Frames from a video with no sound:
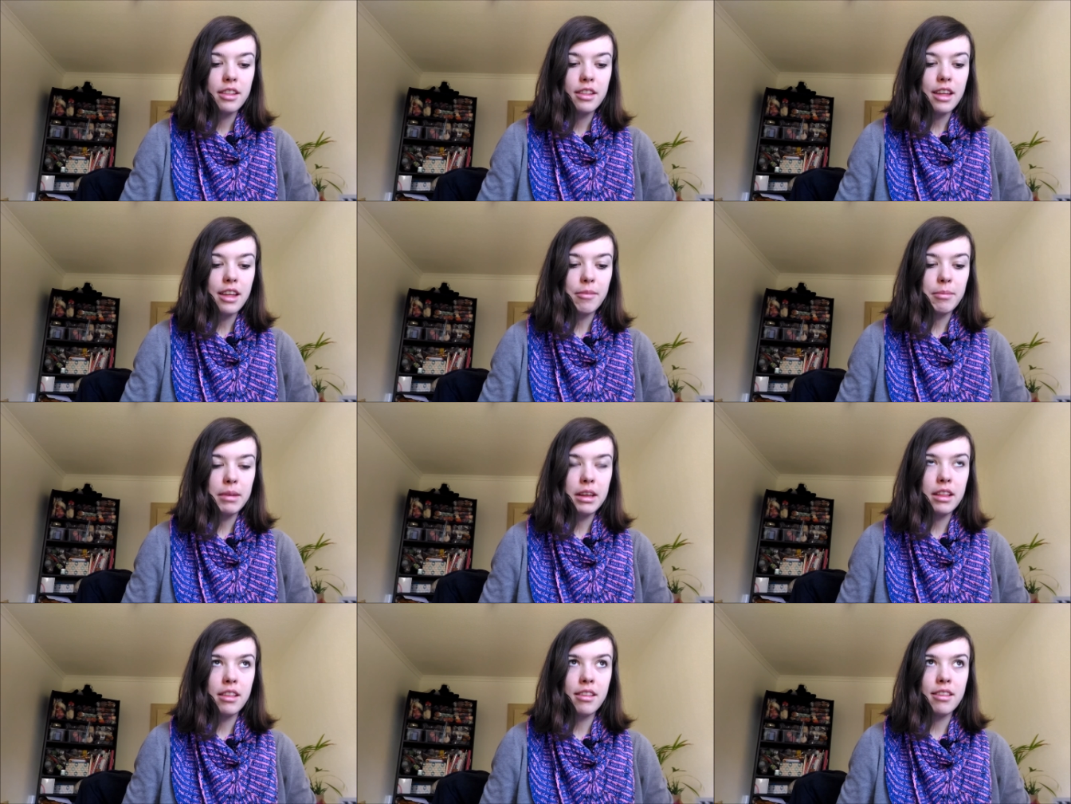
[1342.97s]
That
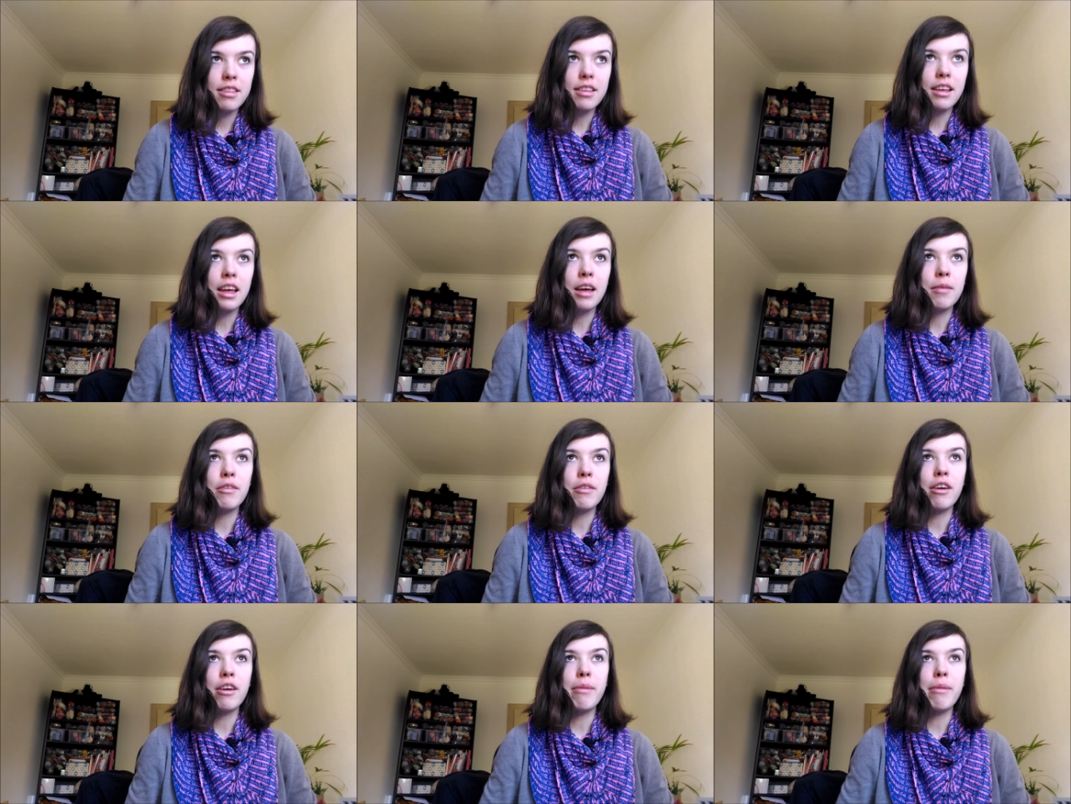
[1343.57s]
means um,
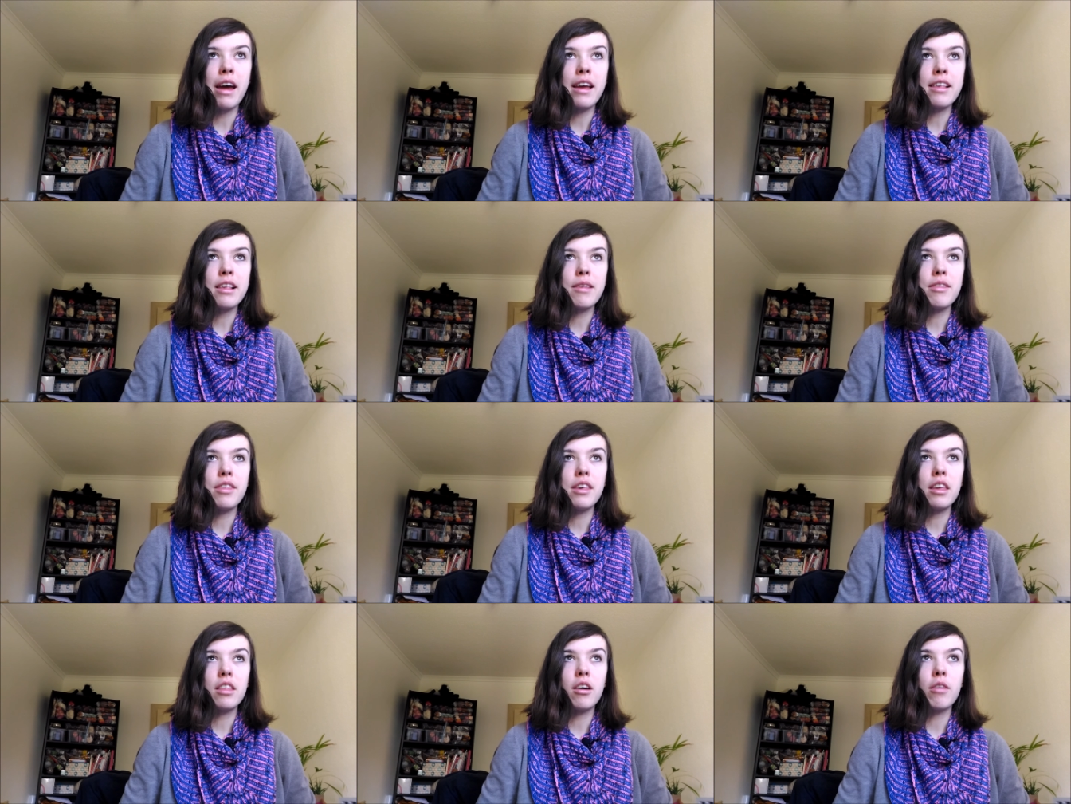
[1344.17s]
if I buy
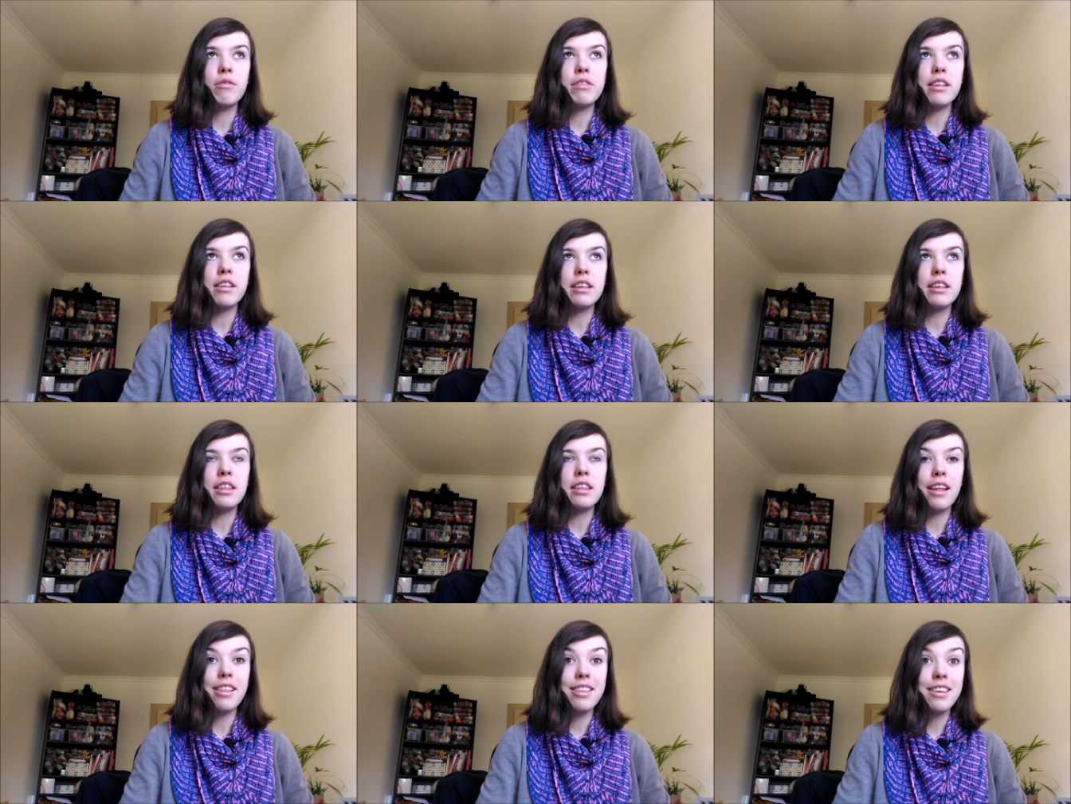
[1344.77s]
something,
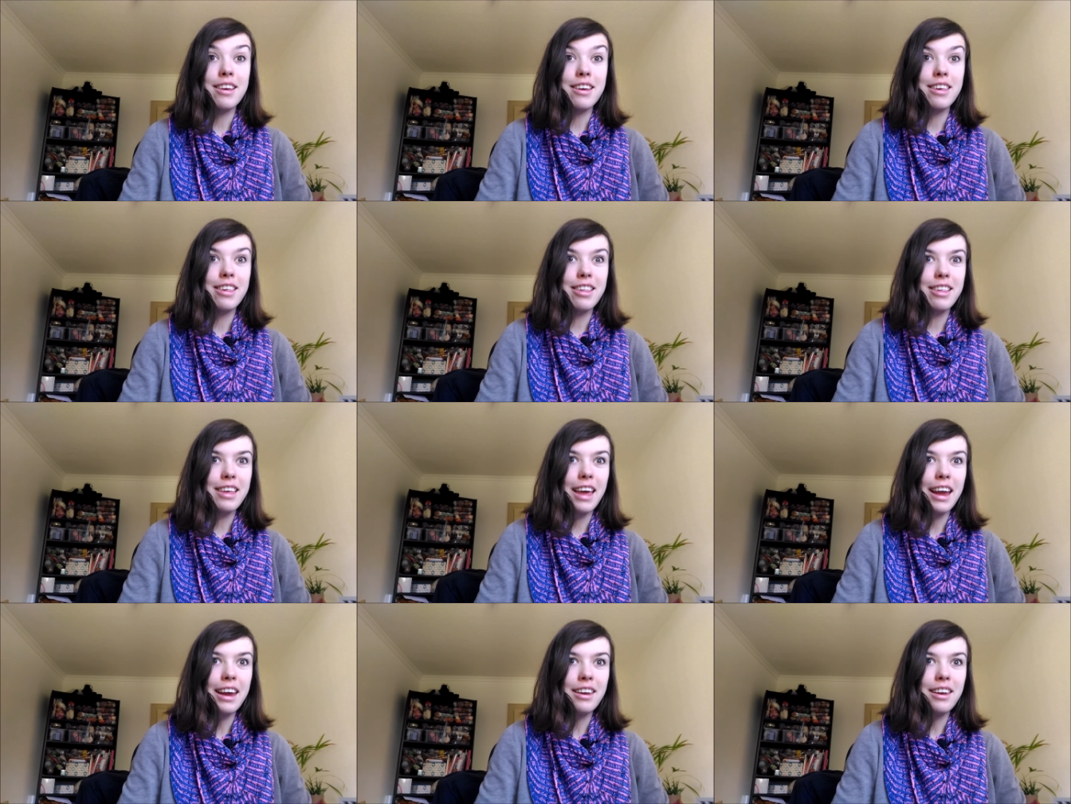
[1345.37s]
obviously that's a
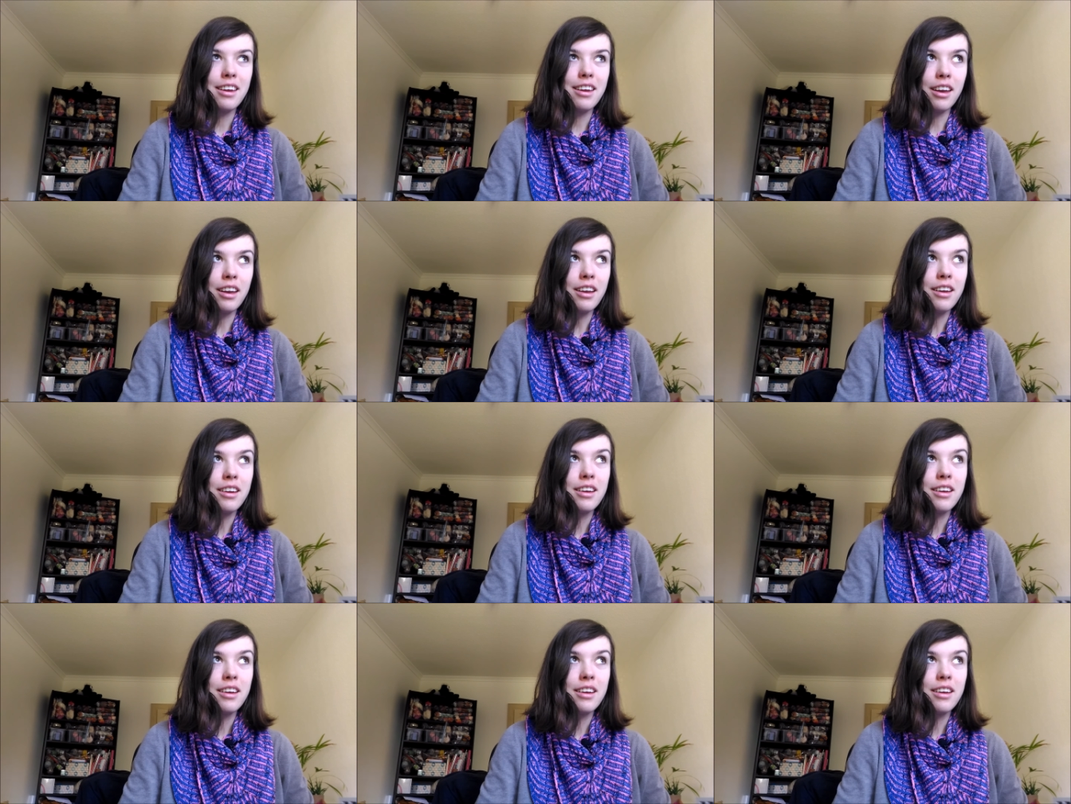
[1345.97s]
gain in.